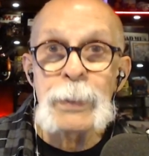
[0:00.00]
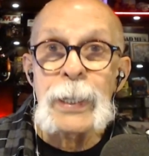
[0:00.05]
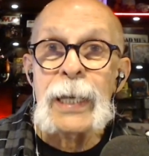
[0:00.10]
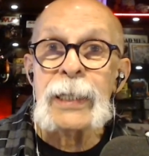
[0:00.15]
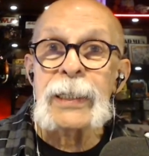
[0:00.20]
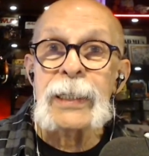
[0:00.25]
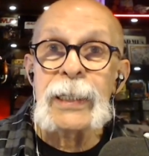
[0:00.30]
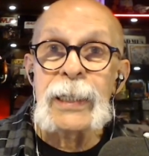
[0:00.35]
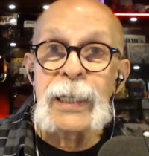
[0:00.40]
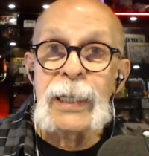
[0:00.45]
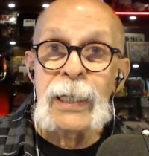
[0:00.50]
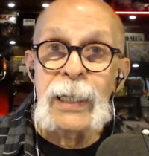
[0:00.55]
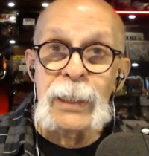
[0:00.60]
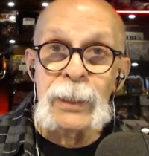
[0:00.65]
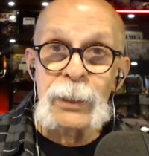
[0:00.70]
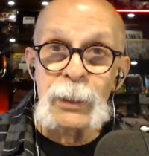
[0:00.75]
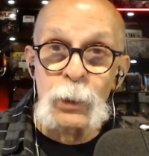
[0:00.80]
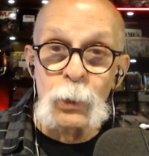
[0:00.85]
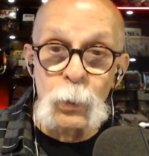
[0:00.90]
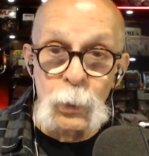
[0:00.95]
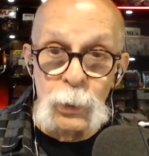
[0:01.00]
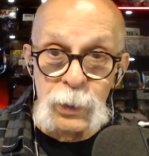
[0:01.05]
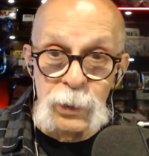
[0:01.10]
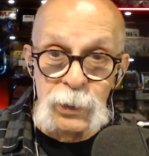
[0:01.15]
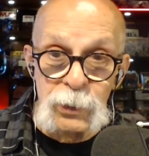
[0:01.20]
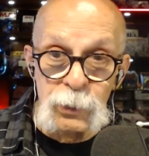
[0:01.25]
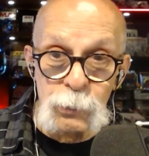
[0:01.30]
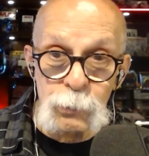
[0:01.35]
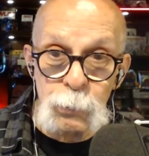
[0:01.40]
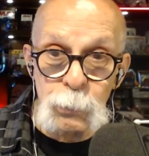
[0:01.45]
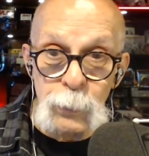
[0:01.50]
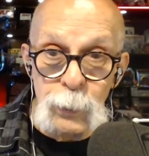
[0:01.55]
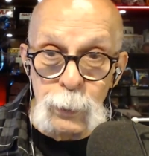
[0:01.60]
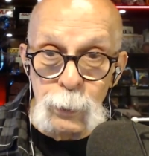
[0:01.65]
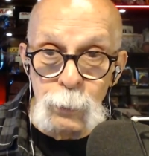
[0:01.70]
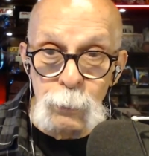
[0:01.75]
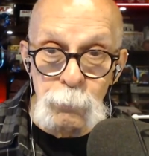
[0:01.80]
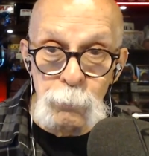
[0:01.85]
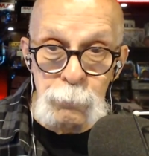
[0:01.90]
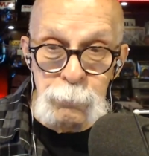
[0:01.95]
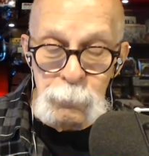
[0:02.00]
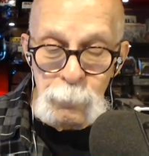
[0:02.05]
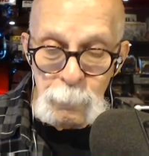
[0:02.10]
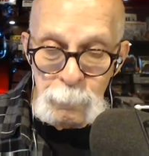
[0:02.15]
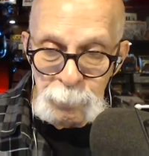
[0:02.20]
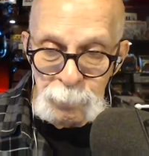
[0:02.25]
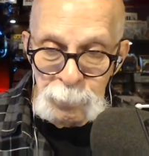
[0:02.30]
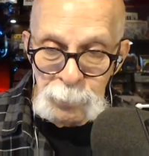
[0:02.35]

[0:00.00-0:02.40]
back at a quarter to 12.